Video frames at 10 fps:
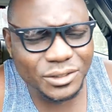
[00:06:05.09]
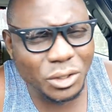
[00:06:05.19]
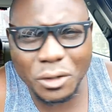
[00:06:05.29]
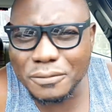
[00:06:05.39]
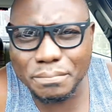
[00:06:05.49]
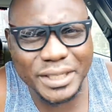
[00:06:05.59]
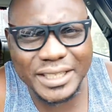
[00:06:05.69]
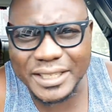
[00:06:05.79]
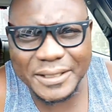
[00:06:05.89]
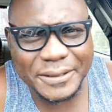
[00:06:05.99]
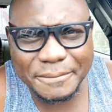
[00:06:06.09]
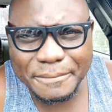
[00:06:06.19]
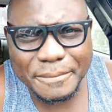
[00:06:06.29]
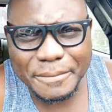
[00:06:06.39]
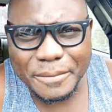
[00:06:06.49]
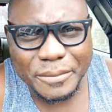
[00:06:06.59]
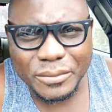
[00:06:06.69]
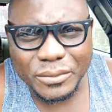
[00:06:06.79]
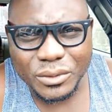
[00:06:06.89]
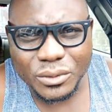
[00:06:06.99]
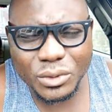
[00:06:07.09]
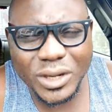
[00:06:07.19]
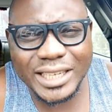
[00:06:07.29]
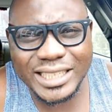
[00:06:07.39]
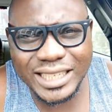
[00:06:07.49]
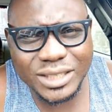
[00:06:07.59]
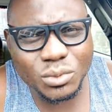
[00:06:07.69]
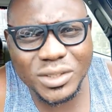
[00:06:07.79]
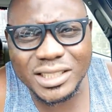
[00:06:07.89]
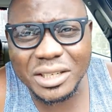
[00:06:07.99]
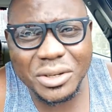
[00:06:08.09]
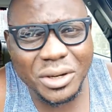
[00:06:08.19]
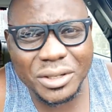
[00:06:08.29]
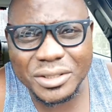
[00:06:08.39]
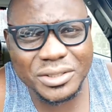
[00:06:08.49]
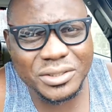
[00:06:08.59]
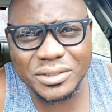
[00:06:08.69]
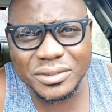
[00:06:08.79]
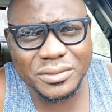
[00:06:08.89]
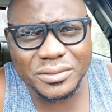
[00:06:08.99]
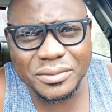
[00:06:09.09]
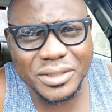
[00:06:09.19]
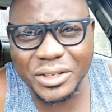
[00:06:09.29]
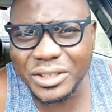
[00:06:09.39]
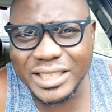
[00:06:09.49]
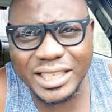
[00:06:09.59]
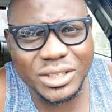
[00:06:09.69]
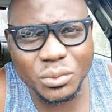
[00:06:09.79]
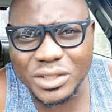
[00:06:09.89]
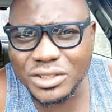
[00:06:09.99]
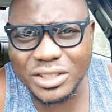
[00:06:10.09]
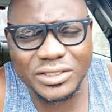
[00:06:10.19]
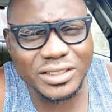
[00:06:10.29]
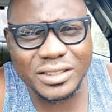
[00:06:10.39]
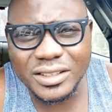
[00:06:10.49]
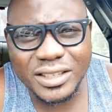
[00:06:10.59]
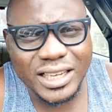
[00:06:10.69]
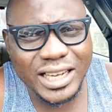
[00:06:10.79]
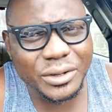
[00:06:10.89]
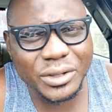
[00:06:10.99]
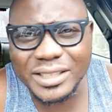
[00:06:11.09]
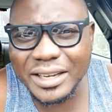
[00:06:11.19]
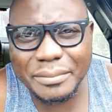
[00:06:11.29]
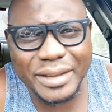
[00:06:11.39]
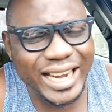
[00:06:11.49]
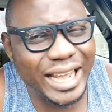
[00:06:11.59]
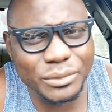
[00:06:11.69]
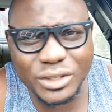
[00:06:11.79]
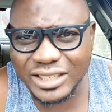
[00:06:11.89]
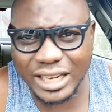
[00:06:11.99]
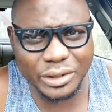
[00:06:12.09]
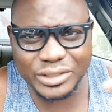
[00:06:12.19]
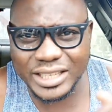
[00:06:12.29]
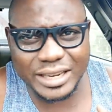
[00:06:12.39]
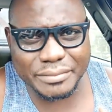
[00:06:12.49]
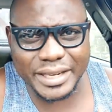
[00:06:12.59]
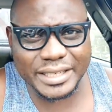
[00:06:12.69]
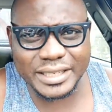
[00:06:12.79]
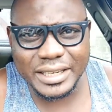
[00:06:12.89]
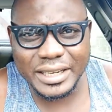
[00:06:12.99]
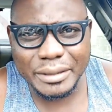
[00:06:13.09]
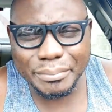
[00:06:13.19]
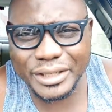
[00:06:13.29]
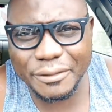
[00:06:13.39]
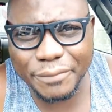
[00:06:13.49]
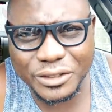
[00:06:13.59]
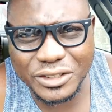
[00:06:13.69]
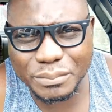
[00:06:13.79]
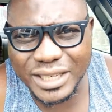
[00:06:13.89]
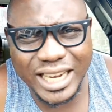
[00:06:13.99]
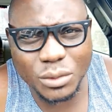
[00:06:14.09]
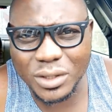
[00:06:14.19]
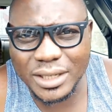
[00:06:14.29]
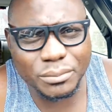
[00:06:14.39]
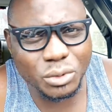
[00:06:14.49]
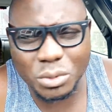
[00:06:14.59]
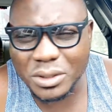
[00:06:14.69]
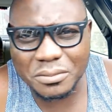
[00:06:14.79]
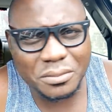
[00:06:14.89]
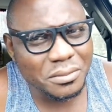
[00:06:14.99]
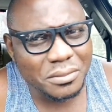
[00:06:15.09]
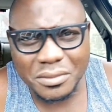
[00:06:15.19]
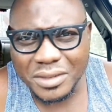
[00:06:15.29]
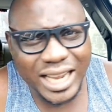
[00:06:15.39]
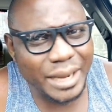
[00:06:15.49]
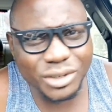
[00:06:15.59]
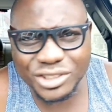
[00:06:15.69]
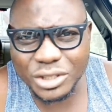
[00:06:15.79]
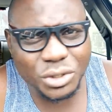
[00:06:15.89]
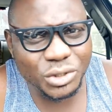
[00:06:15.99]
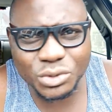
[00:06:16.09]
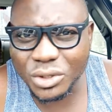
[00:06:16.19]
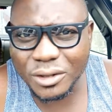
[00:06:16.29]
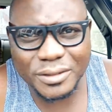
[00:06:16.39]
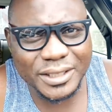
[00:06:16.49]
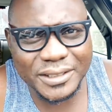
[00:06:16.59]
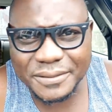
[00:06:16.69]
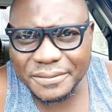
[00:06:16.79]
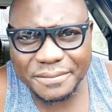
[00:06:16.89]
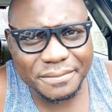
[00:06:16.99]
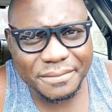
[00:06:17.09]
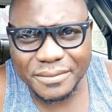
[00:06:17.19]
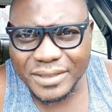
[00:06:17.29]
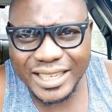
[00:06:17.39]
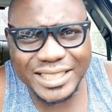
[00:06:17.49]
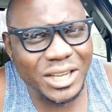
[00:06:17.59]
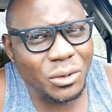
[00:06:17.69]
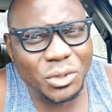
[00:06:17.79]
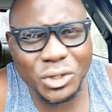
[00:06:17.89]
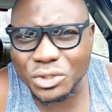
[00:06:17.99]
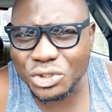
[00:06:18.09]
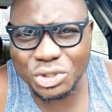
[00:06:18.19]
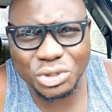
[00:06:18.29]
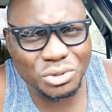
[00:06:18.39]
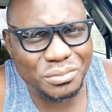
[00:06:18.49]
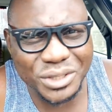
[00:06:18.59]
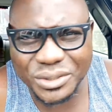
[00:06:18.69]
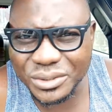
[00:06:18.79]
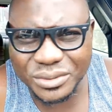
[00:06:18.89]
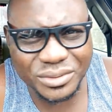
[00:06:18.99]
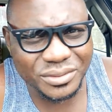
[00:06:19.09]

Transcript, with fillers: Don't be. You are dealing with the gods. You are not dealing with just an ordinary man. I'm just an ordinary man, but the forces behind what I'm doing, I am not in control of it. And they will consume you.